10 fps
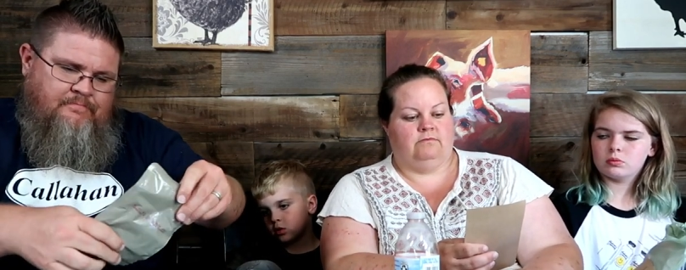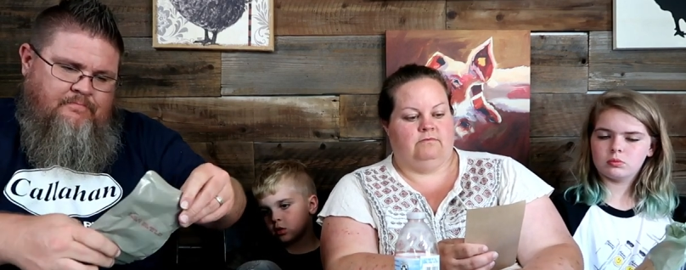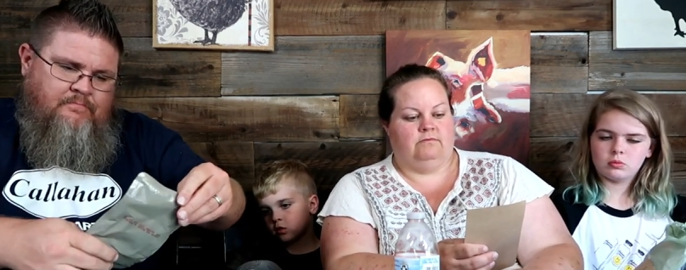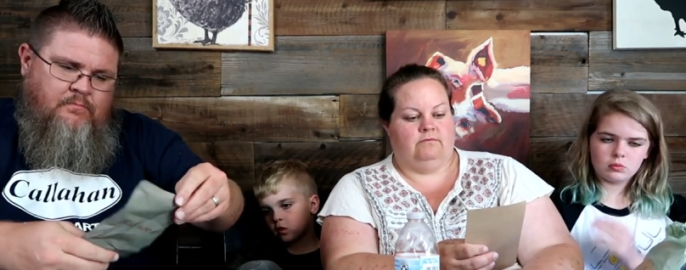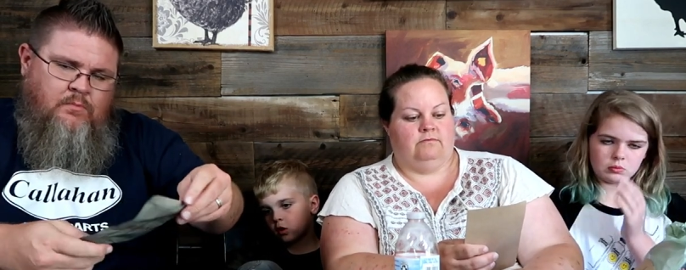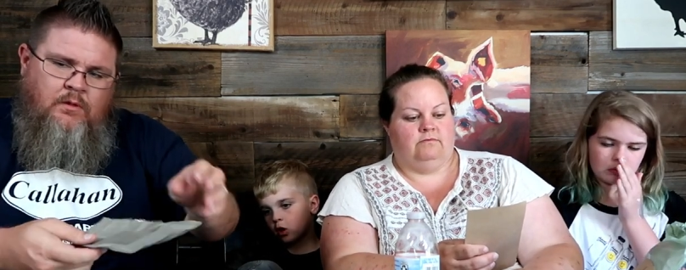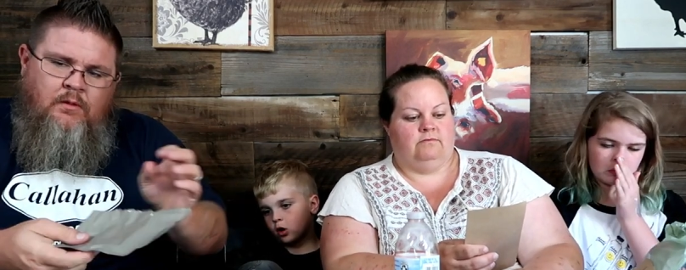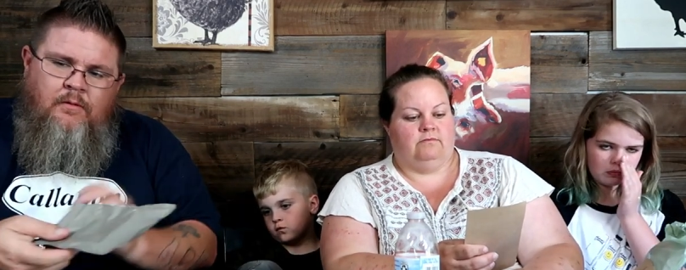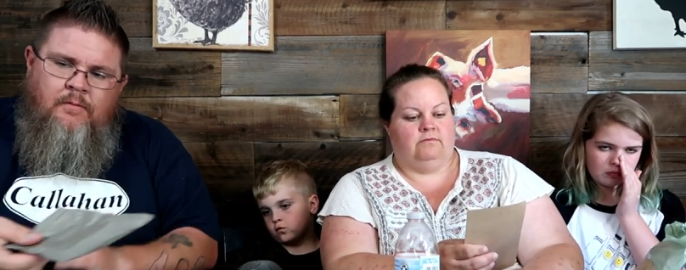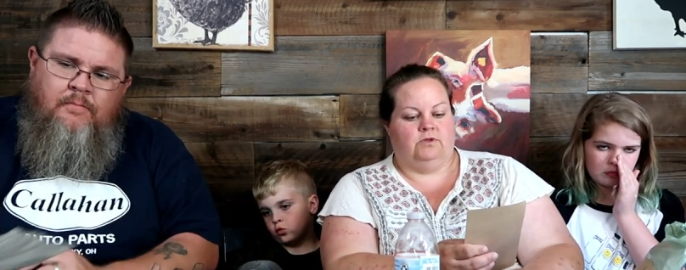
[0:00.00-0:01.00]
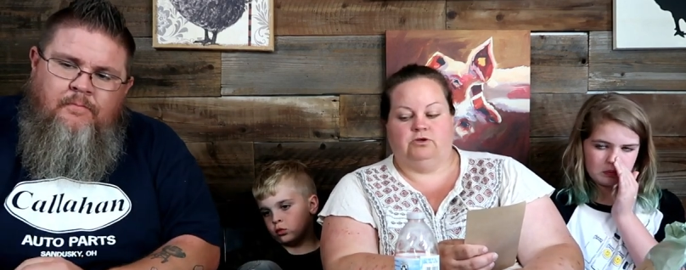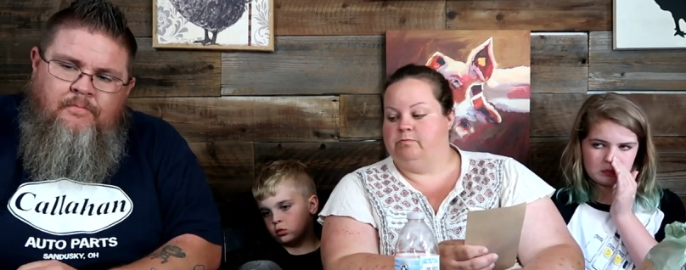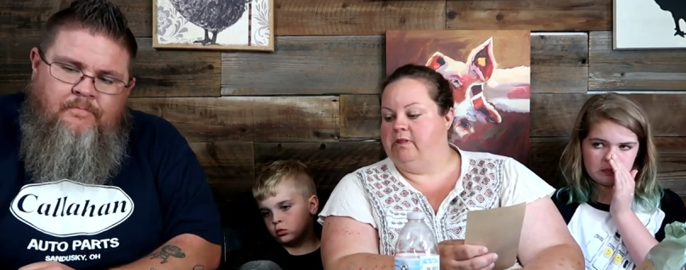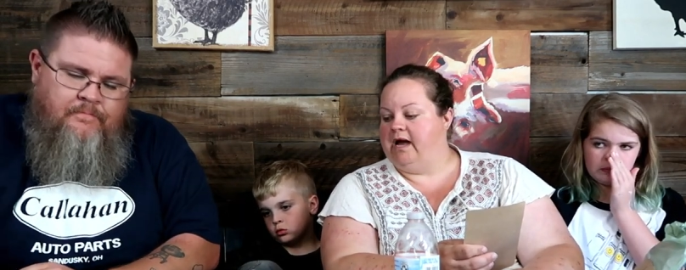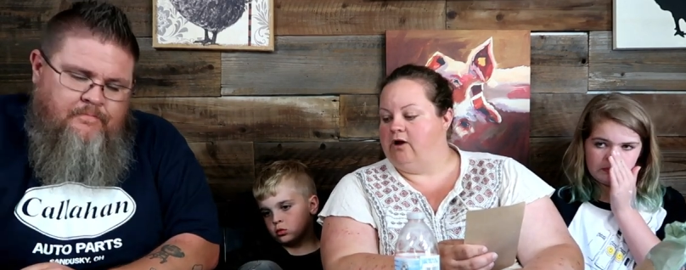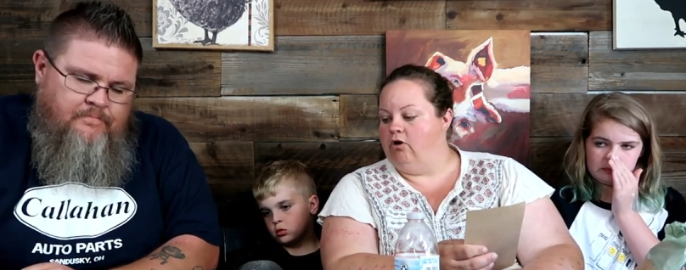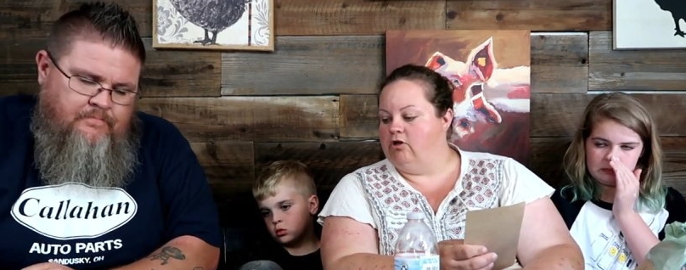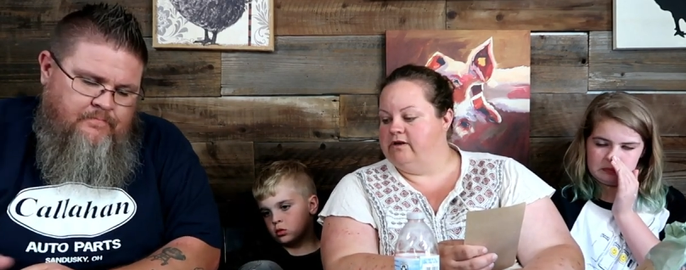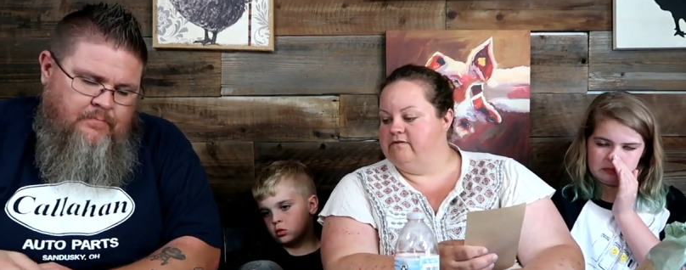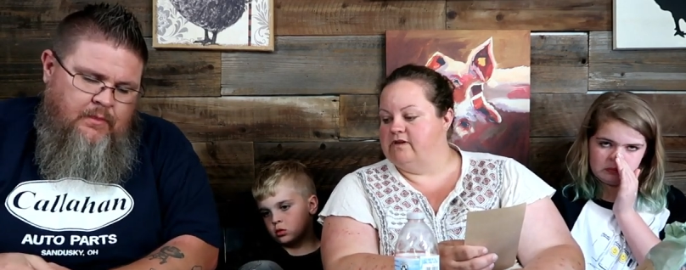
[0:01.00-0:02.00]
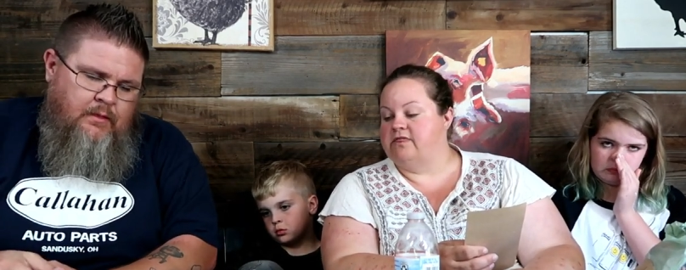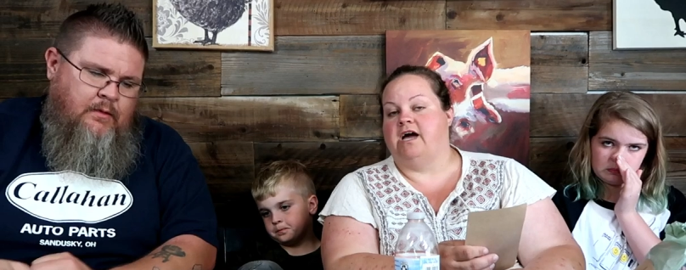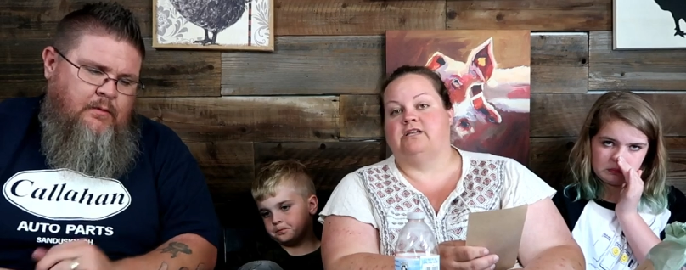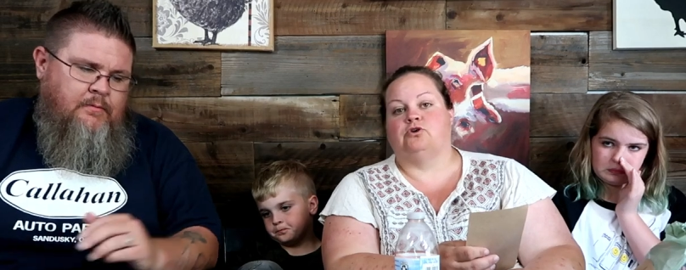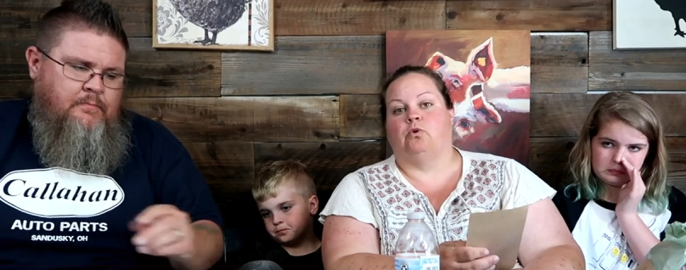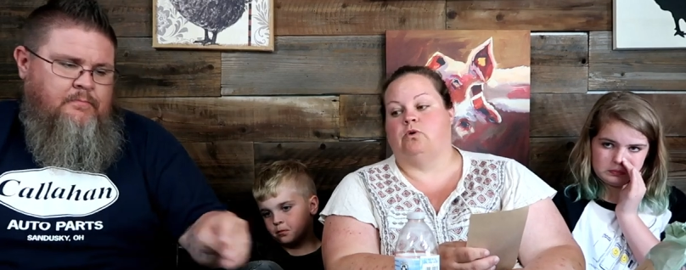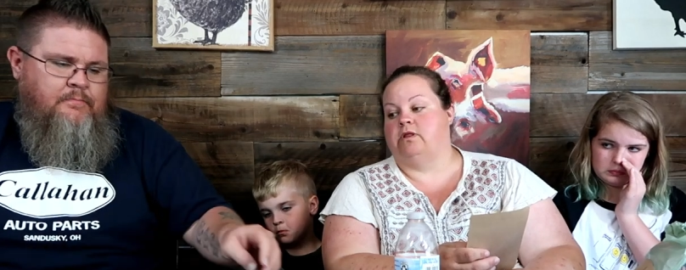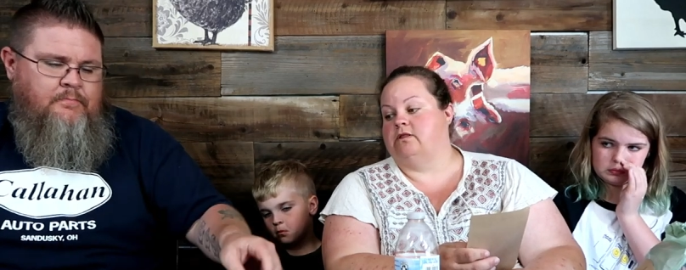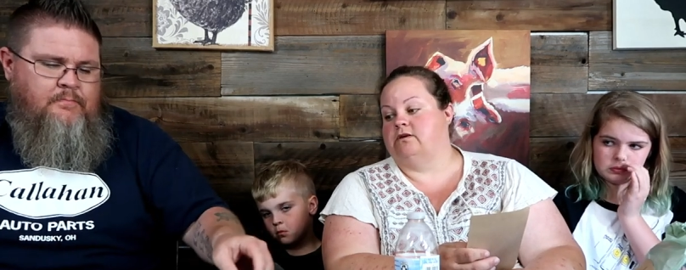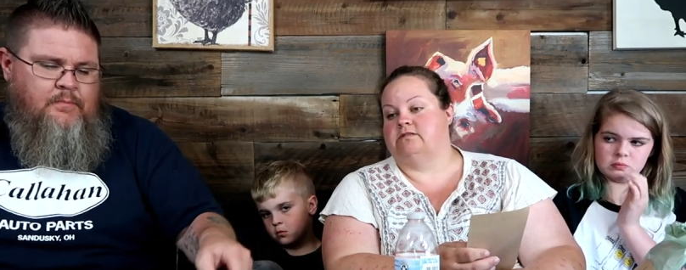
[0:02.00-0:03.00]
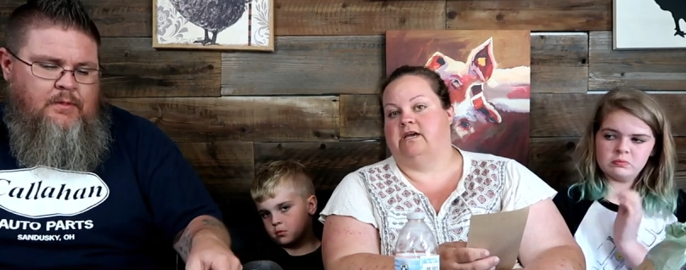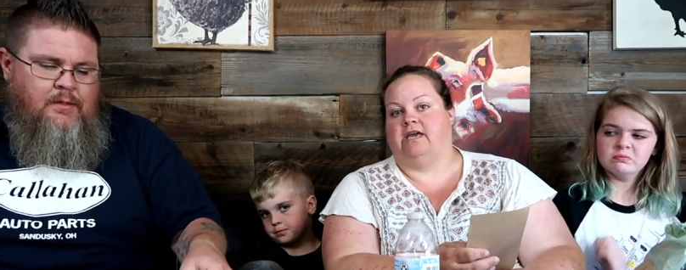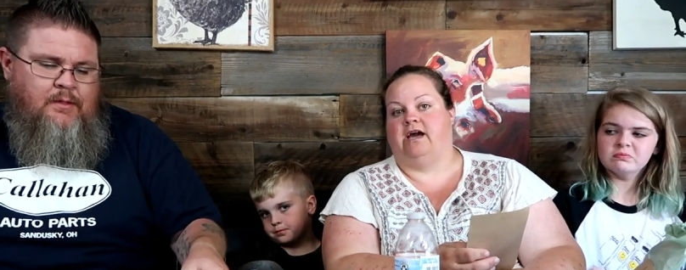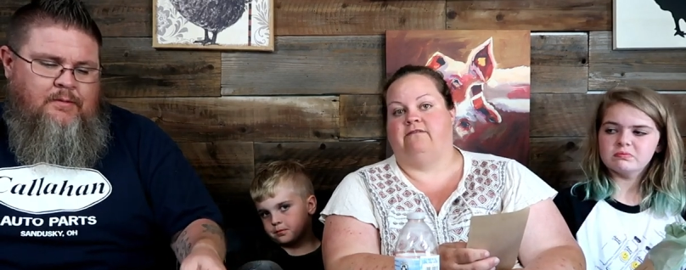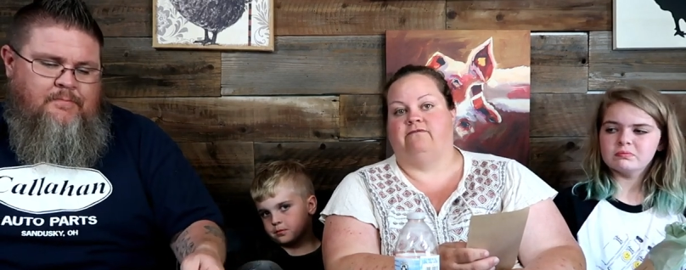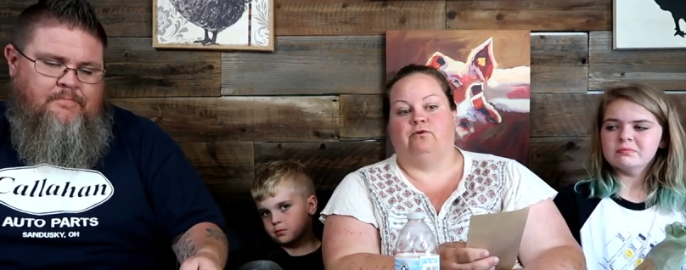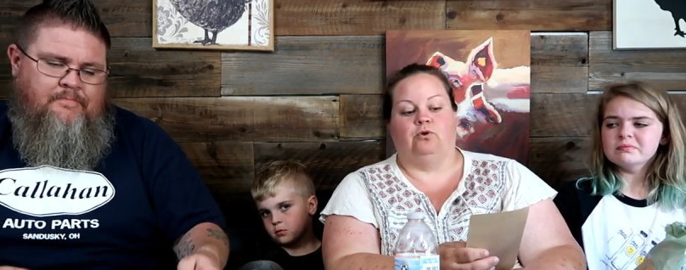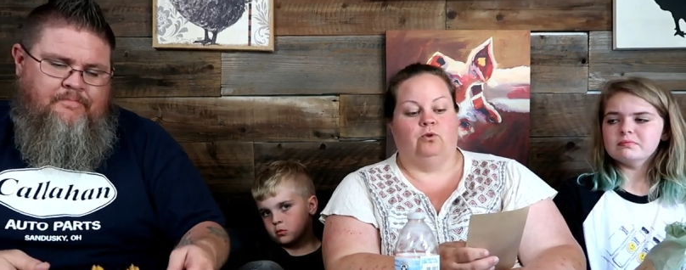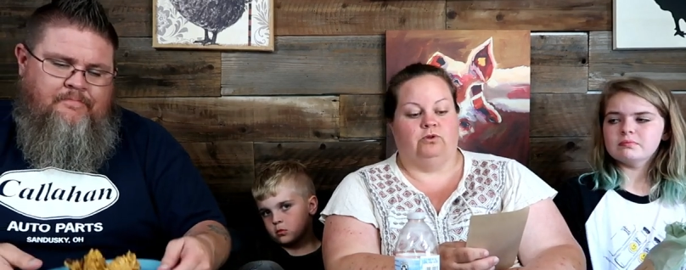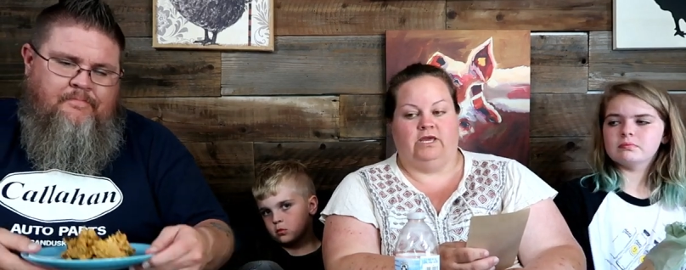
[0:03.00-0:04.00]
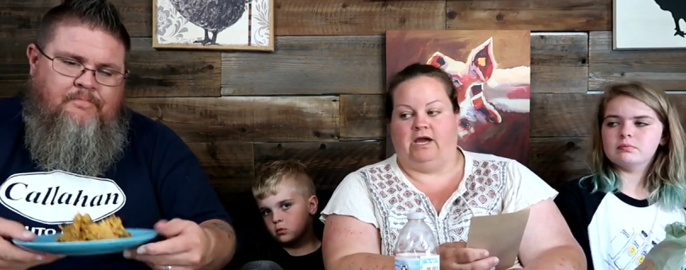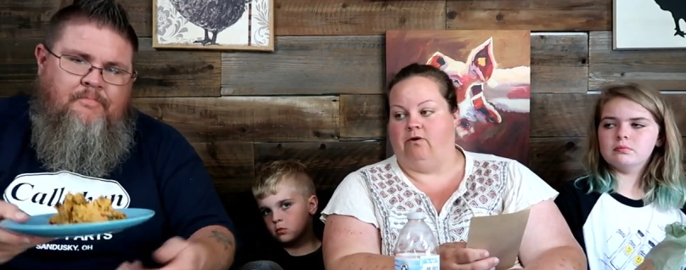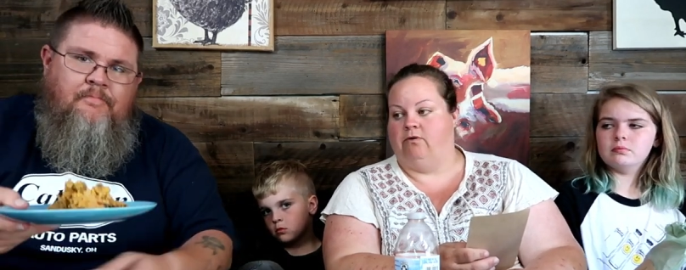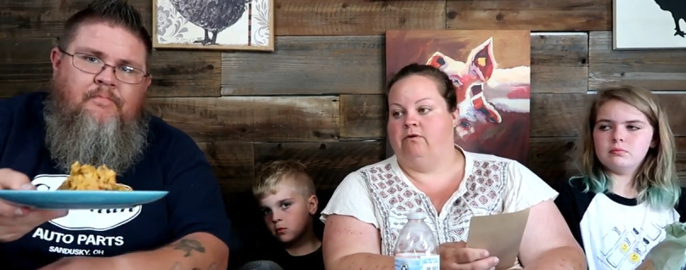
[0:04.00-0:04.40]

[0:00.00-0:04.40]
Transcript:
Speaker 1: Looks like cat food. There's black olives. That totally looks like cat food. Holy cow.